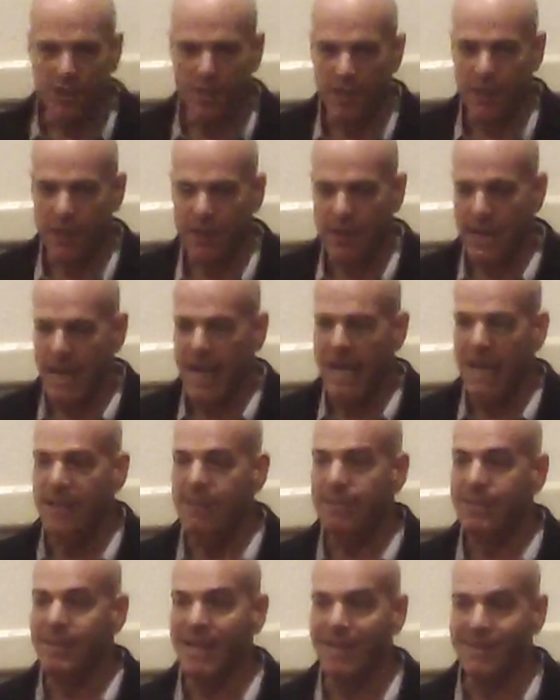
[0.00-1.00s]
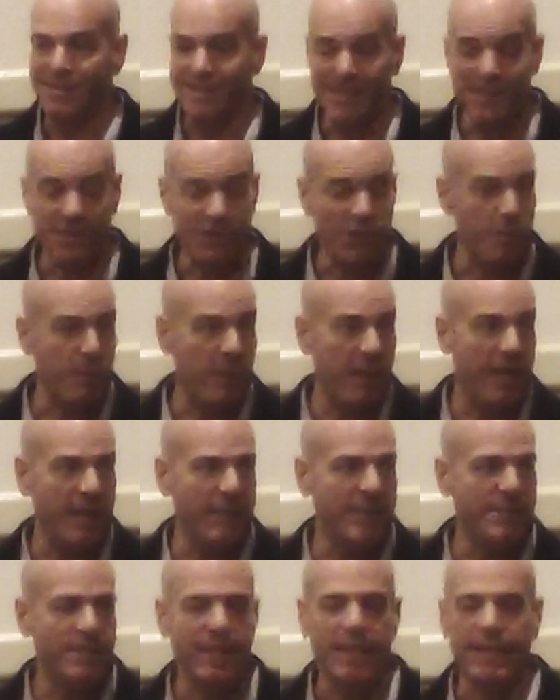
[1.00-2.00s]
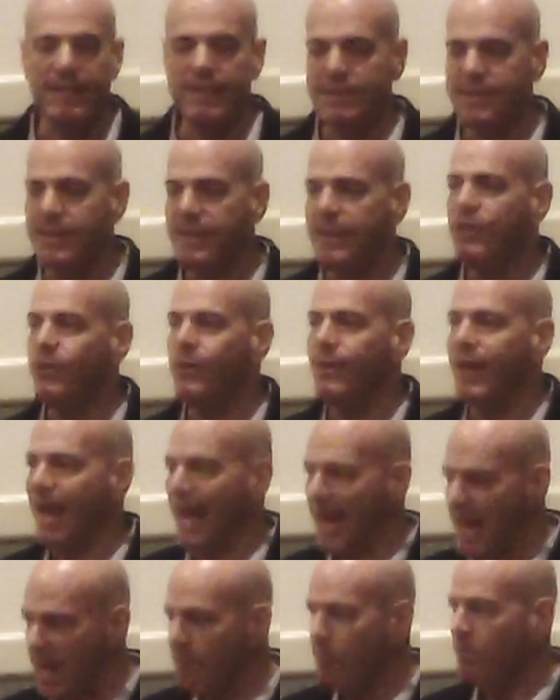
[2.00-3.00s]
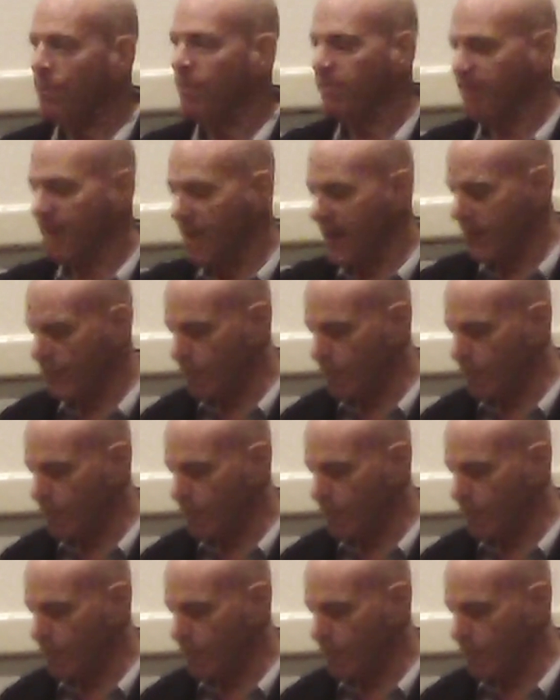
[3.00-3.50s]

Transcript: year, and it's anticipated to continue to amplify